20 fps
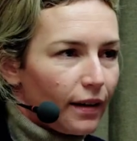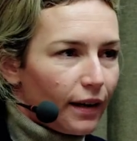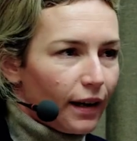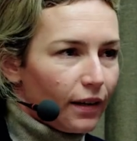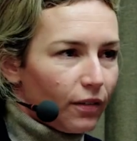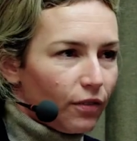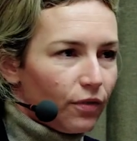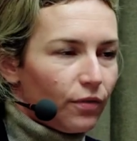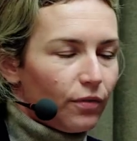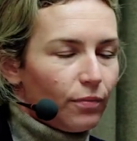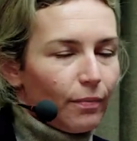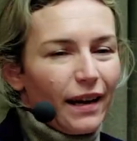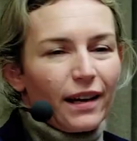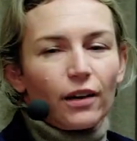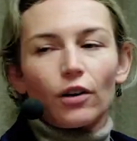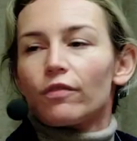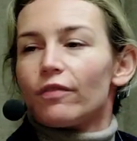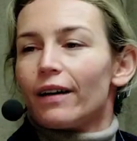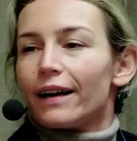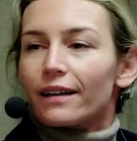kind of
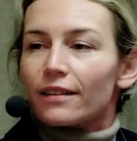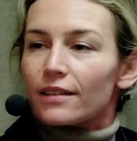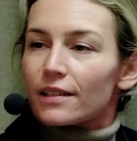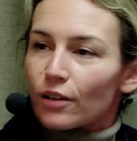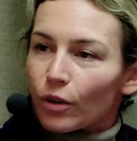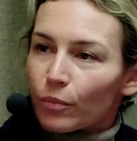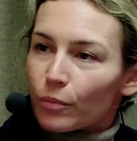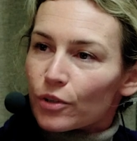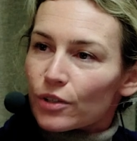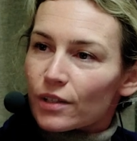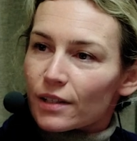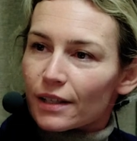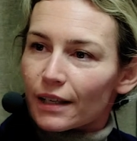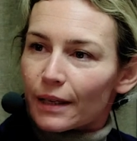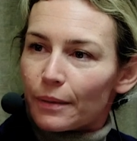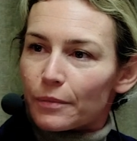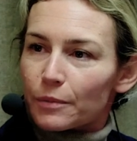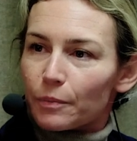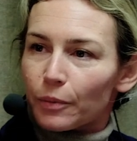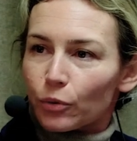microfinance almost
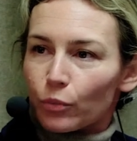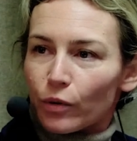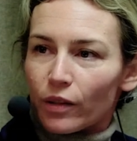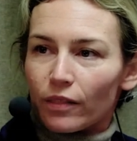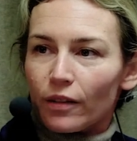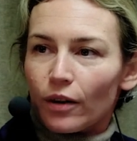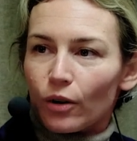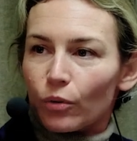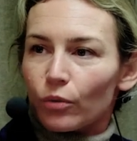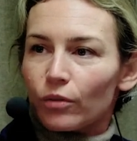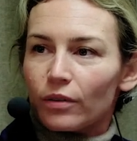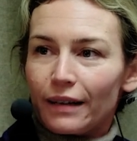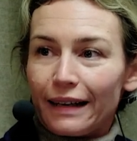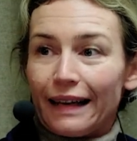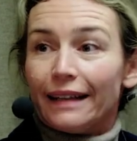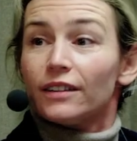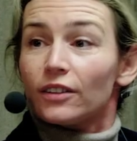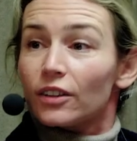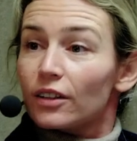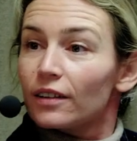schemes, but with no
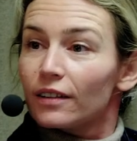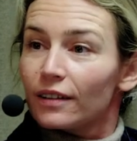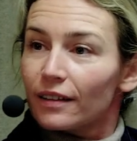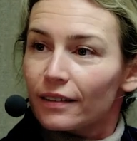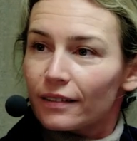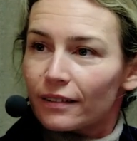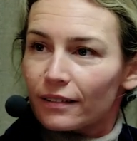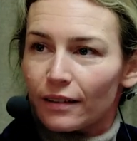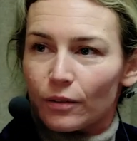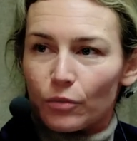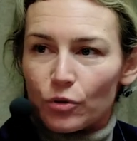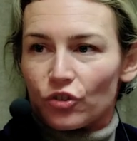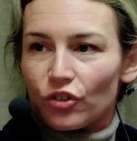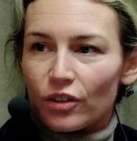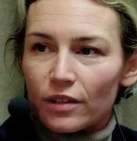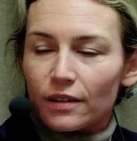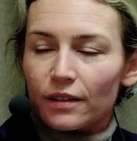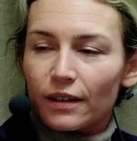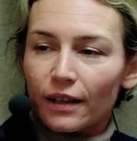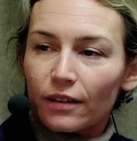lender, and it was
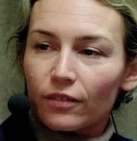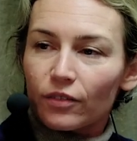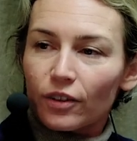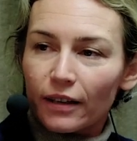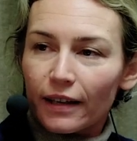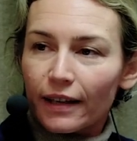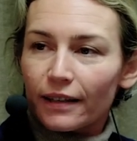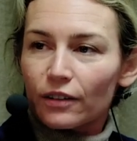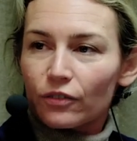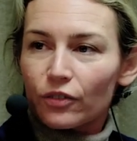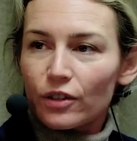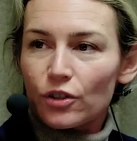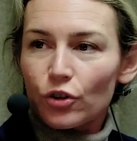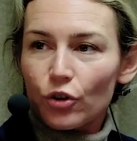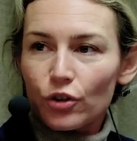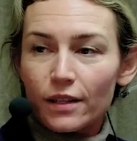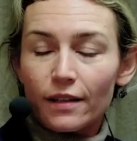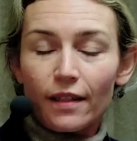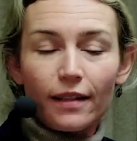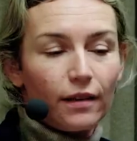just kind of collective
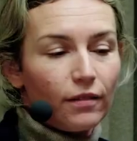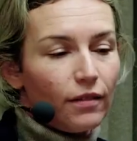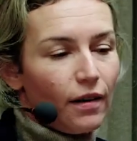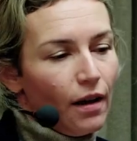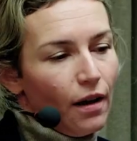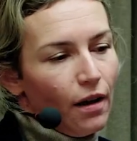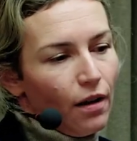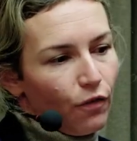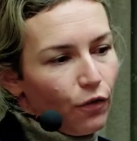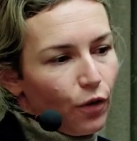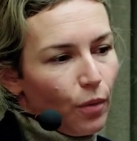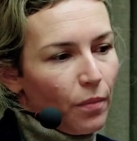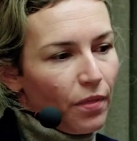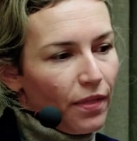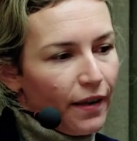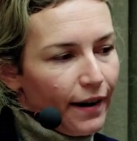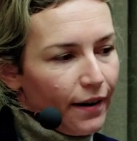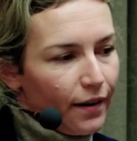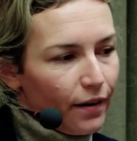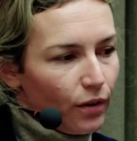resources. And then from
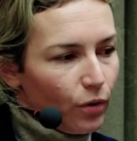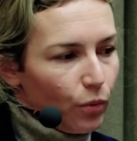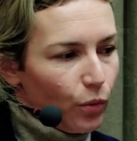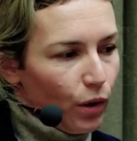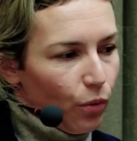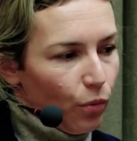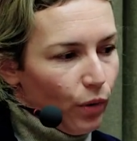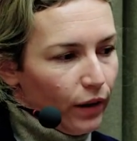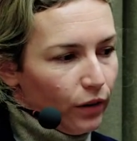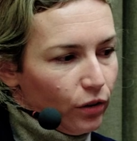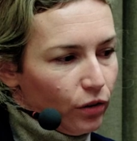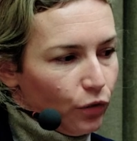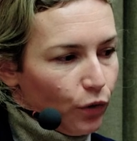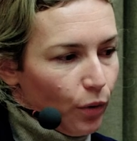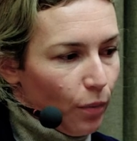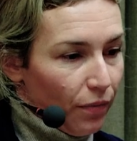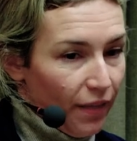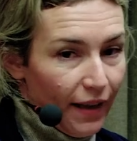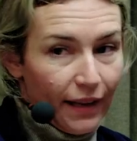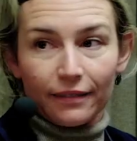there we went
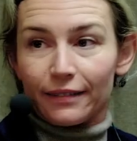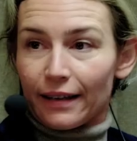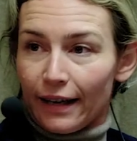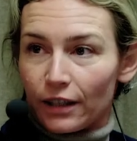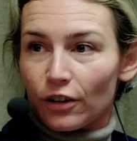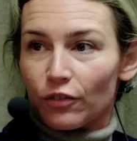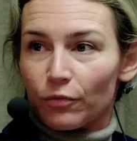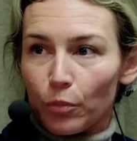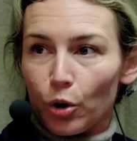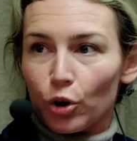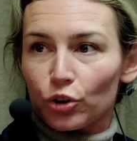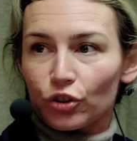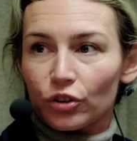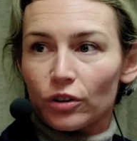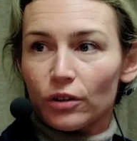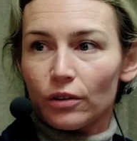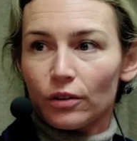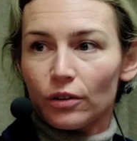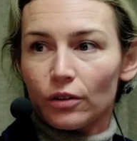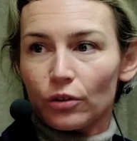from that kind of
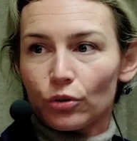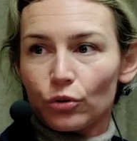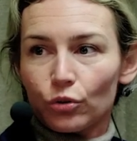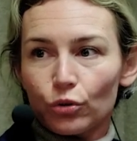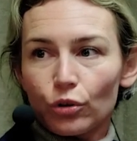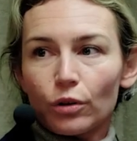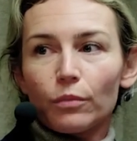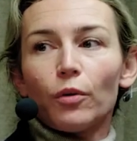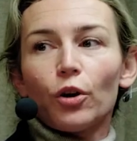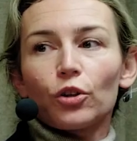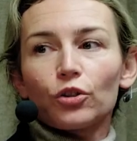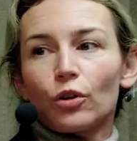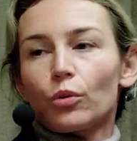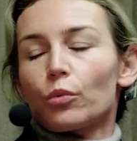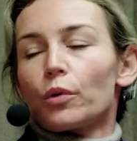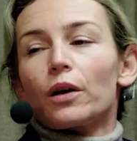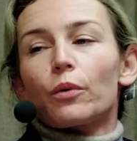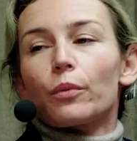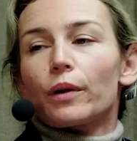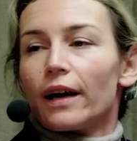model to a model
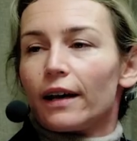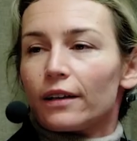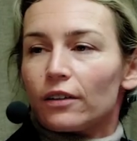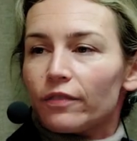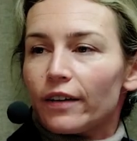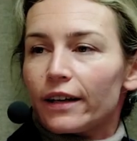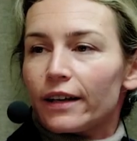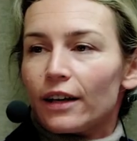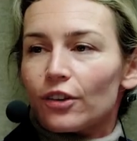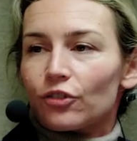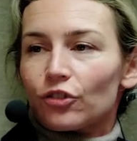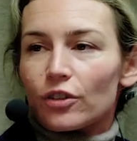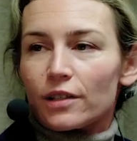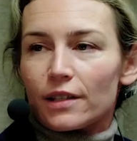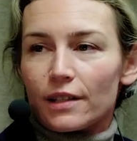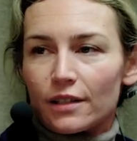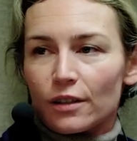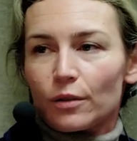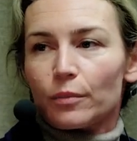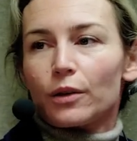where we had a financial
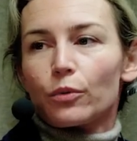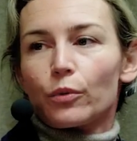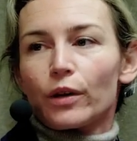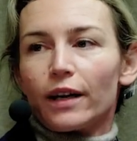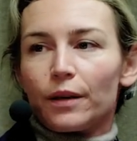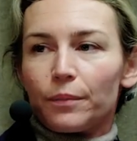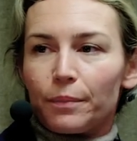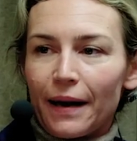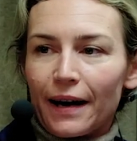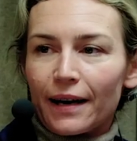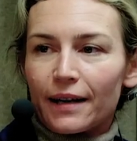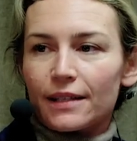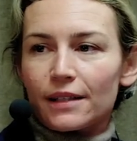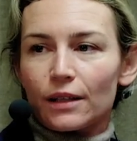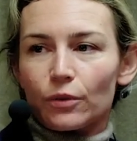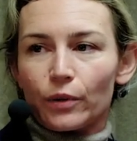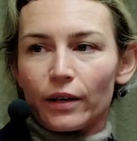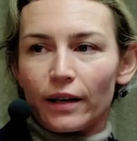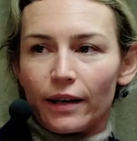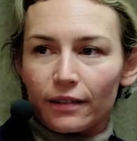system and we had banks
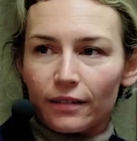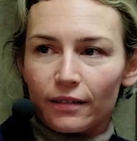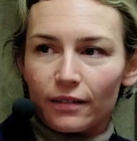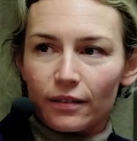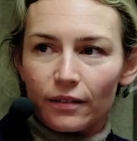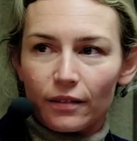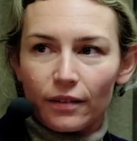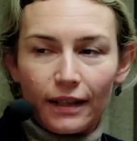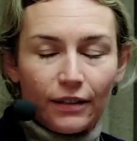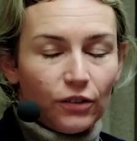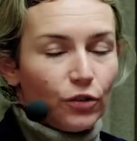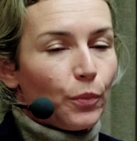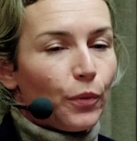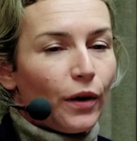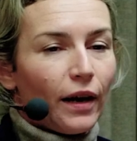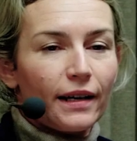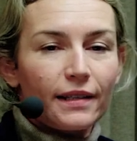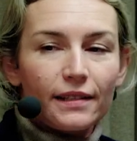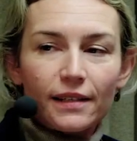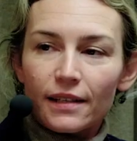and we had
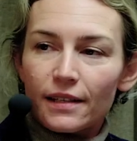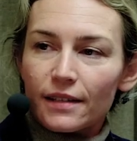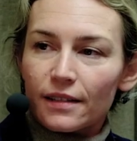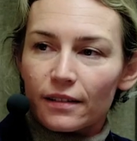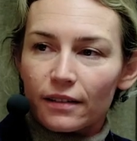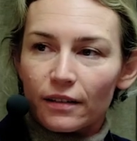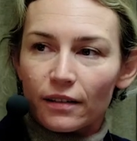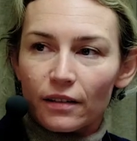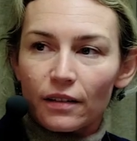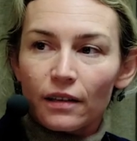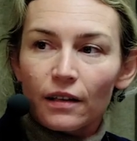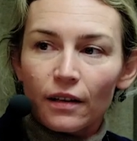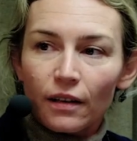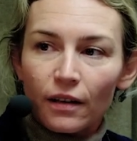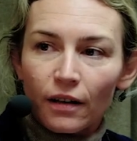enterprises. And